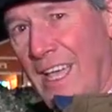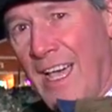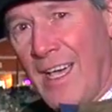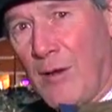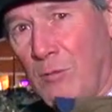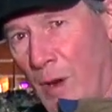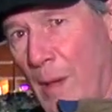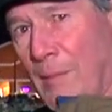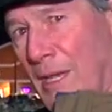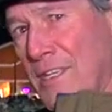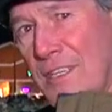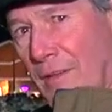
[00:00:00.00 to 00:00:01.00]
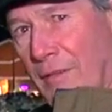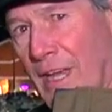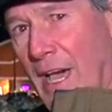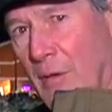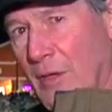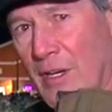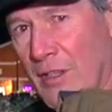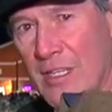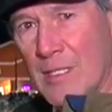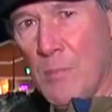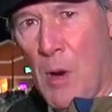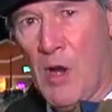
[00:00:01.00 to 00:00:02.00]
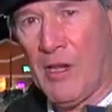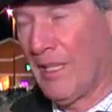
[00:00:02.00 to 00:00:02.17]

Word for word: uh, remnants of it out here in these parking